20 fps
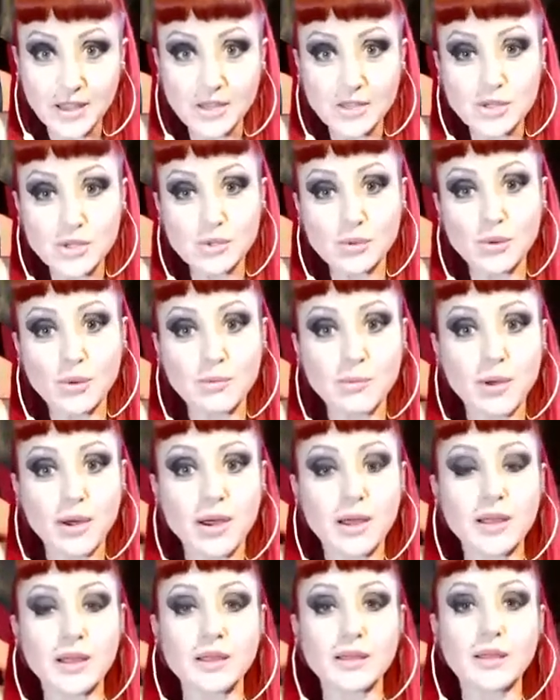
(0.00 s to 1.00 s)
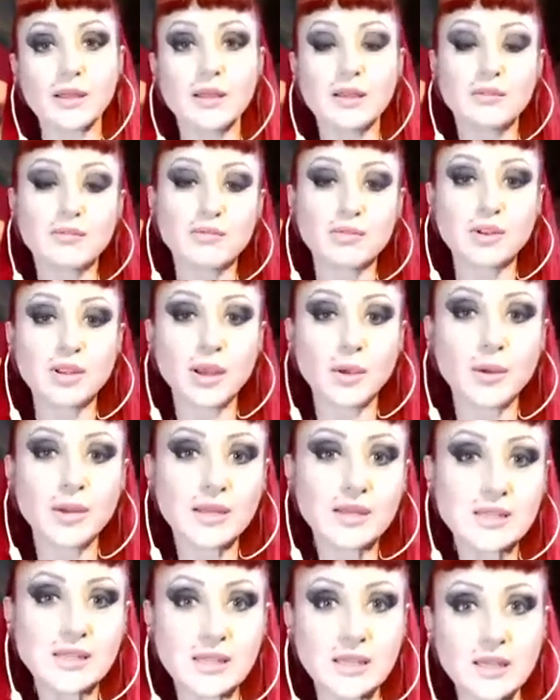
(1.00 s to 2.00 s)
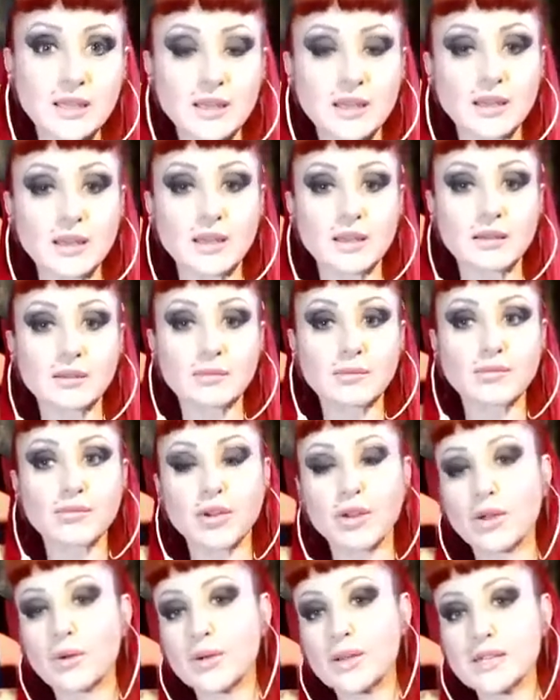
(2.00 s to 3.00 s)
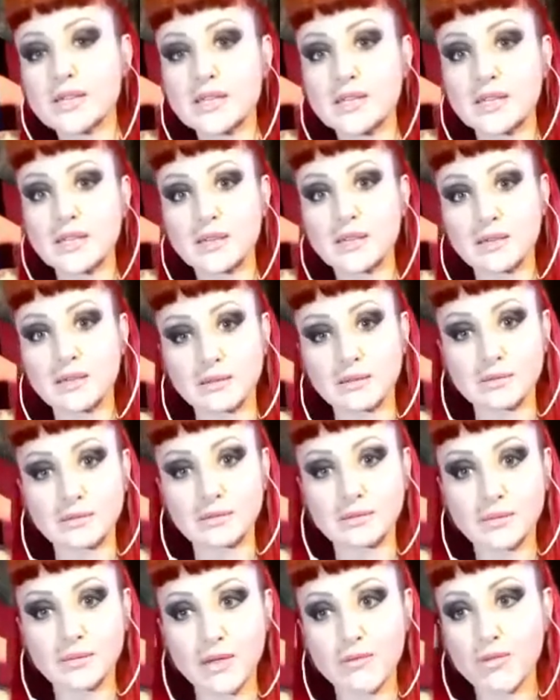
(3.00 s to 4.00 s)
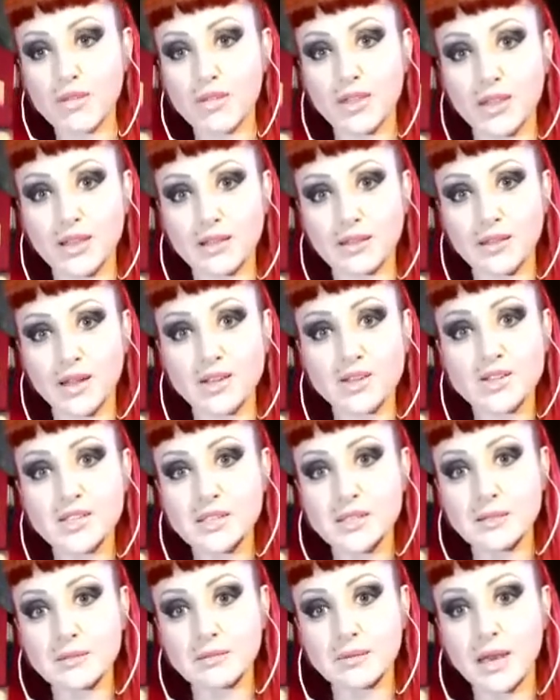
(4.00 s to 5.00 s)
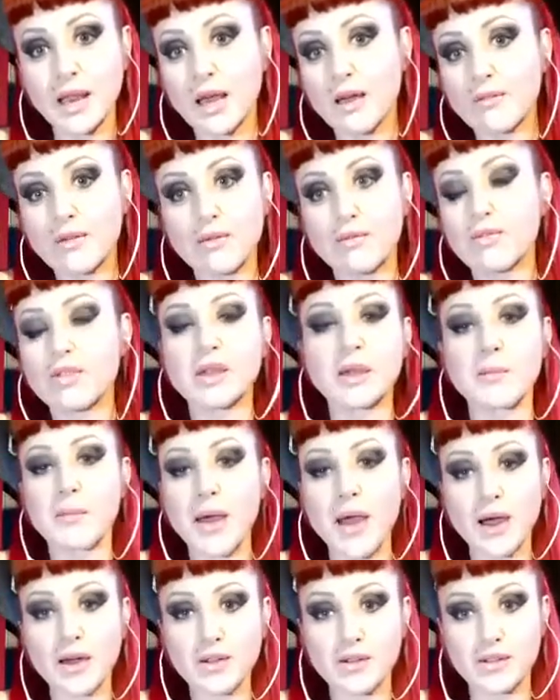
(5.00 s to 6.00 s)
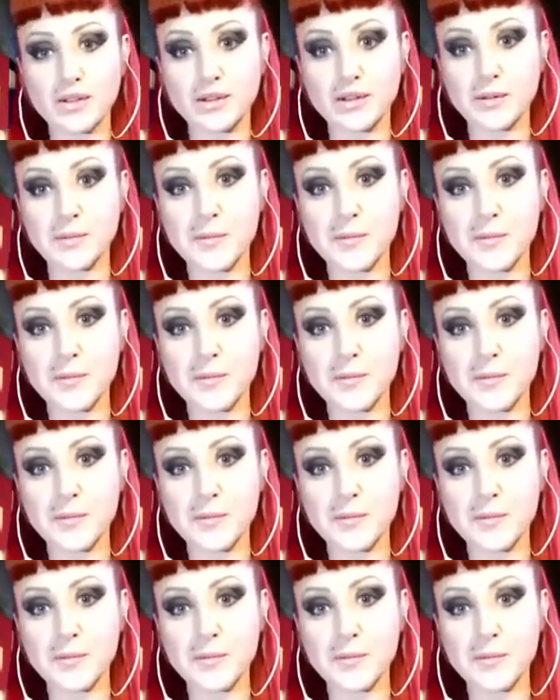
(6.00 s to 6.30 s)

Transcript: I do all my video editing and photo editing and everything. I just love everything about it.